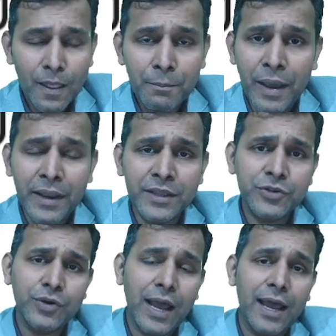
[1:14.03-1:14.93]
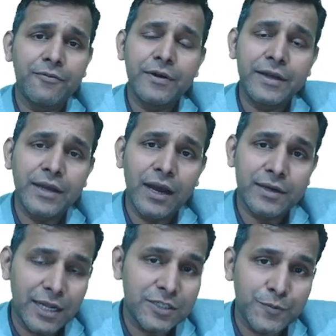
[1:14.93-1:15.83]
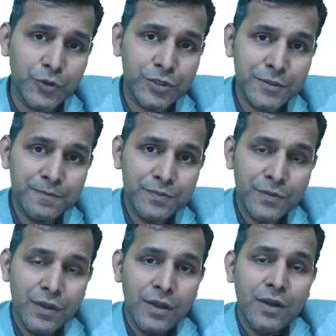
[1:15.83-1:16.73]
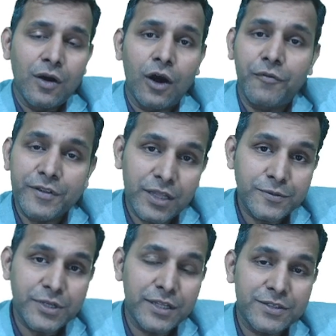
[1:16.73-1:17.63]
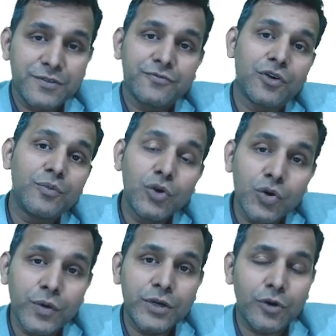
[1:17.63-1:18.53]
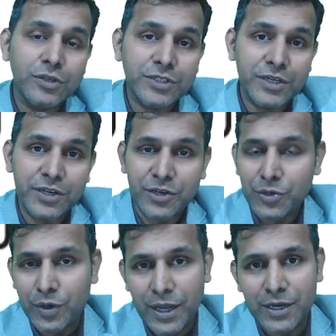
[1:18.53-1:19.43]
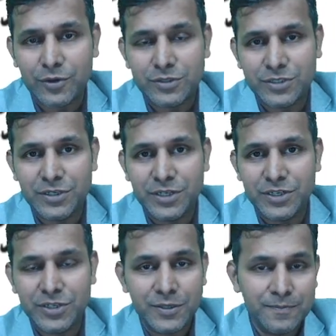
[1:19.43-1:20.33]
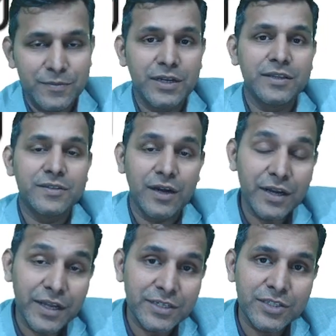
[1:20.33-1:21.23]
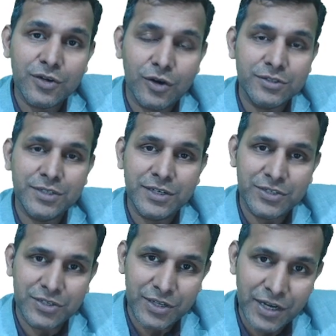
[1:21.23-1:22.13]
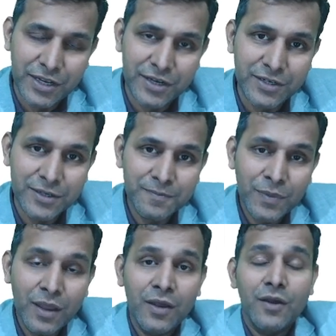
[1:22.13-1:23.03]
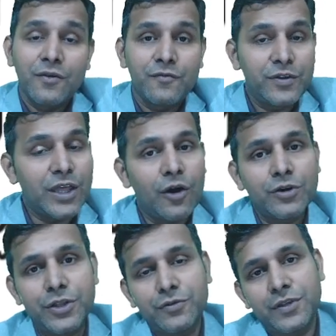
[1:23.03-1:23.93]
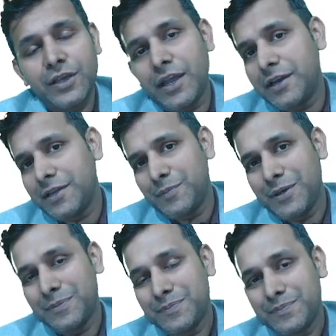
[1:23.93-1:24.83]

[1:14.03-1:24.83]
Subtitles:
manage to have a transport of a substance from lower concentration to higher concentration, that is against the concentration gradient, without using ATP?